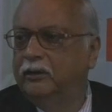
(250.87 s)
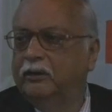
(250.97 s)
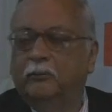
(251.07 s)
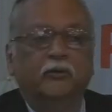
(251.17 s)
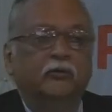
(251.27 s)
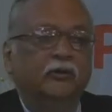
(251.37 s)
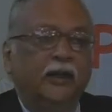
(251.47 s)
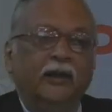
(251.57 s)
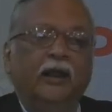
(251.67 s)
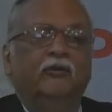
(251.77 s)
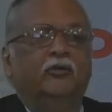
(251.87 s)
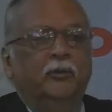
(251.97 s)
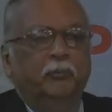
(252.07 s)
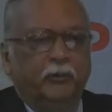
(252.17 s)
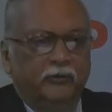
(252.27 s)
So that has to be
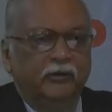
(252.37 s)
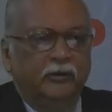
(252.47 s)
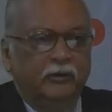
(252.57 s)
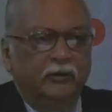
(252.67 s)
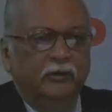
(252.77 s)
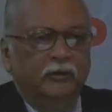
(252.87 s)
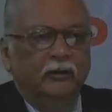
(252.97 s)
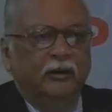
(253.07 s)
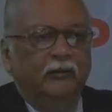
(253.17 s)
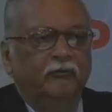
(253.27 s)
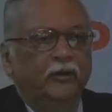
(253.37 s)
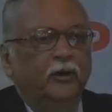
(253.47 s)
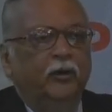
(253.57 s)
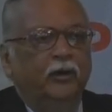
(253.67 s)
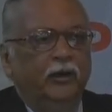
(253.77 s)
presented in a very
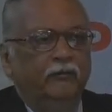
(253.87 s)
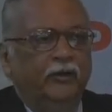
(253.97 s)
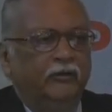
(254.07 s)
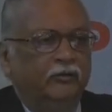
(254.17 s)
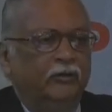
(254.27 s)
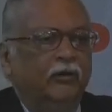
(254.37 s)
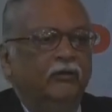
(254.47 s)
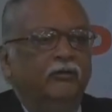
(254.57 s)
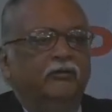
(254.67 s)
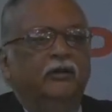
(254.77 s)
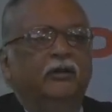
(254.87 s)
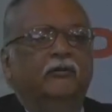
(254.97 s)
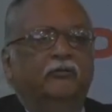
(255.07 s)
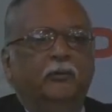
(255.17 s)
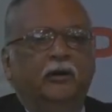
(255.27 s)
orderly fashion, not just say that
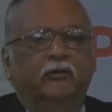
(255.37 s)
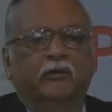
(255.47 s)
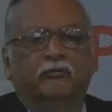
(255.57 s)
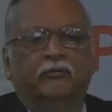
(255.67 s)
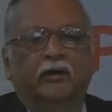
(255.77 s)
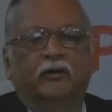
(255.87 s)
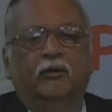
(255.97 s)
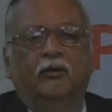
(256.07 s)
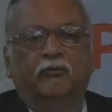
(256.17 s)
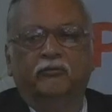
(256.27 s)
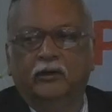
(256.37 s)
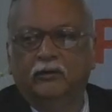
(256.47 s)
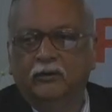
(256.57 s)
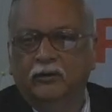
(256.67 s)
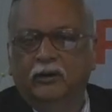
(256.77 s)
somebody is felt or not felt
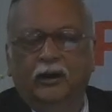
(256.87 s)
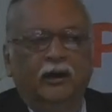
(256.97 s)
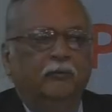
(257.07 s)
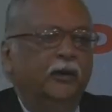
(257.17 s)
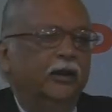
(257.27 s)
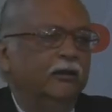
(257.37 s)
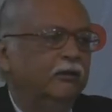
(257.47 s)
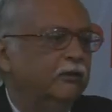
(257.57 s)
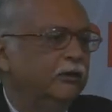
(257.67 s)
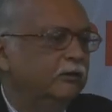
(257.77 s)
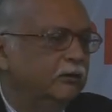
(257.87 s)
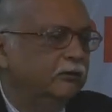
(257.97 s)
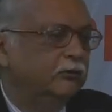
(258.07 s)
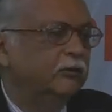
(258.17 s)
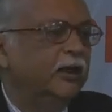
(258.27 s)
and break the thing.
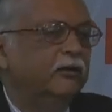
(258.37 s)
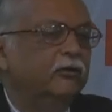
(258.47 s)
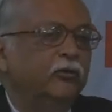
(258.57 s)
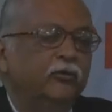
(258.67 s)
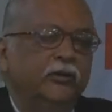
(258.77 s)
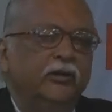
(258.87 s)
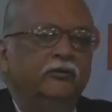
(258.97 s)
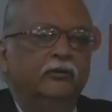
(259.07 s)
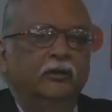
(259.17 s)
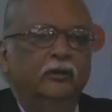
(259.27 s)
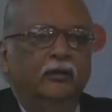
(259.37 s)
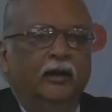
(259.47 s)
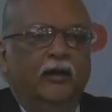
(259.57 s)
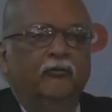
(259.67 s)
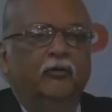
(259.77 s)
So that those things
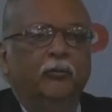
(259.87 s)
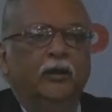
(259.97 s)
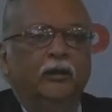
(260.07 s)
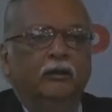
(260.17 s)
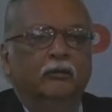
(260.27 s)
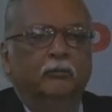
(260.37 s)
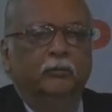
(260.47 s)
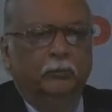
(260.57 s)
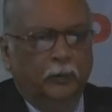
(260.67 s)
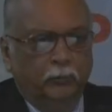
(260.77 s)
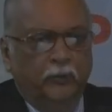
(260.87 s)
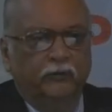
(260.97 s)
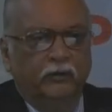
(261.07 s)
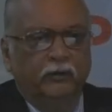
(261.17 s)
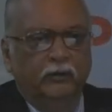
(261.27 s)
have to be
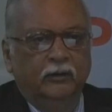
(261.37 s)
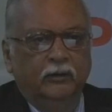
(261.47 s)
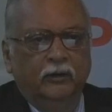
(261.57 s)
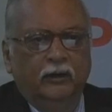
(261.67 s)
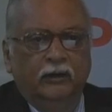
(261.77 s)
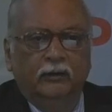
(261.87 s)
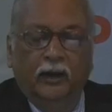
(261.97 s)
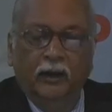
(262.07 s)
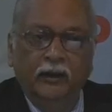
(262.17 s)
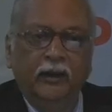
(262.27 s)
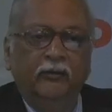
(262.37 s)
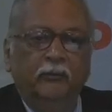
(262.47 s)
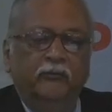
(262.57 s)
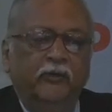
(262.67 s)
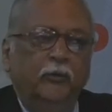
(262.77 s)
present. Third thing is that
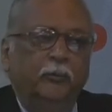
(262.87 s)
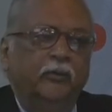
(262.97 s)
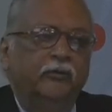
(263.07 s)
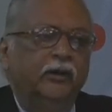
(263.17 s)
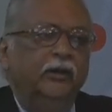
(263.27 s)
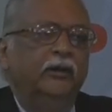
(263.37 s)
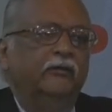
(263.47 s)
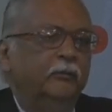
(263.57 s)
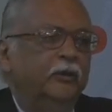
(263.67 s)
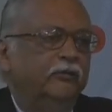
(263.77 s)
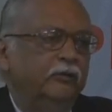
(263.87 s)
when you are presenting the examination,